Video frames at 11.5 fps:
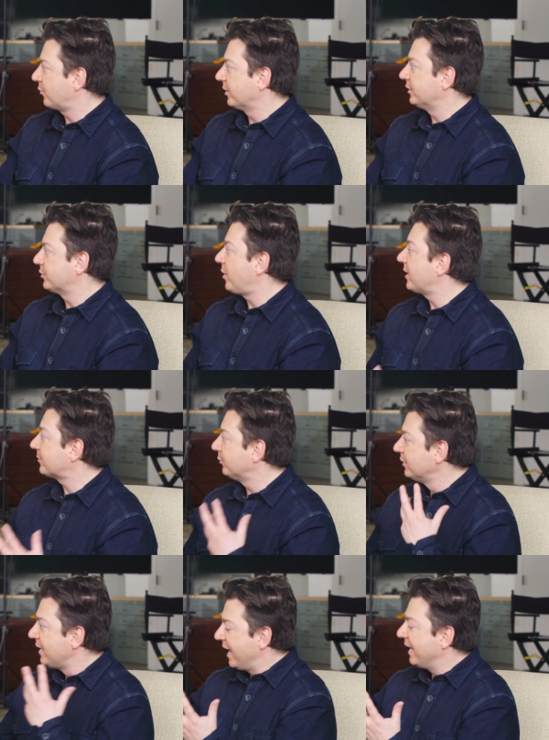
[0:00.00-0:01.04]
quickly as possible
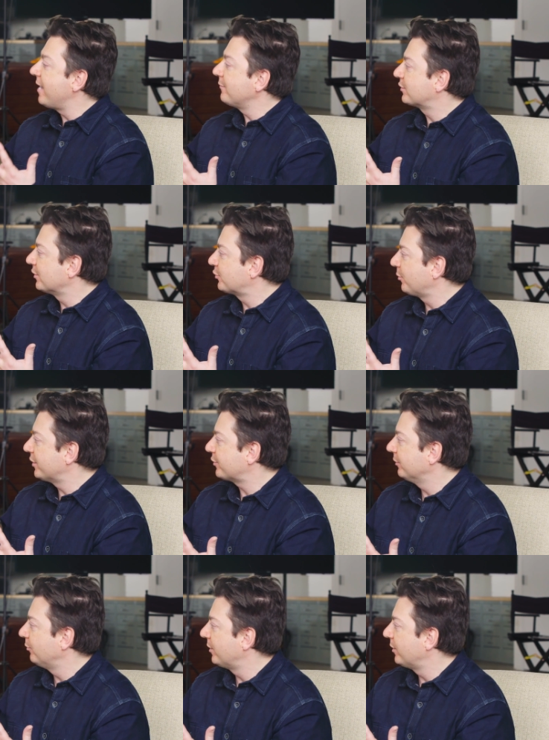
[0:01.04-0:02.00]
and have the situational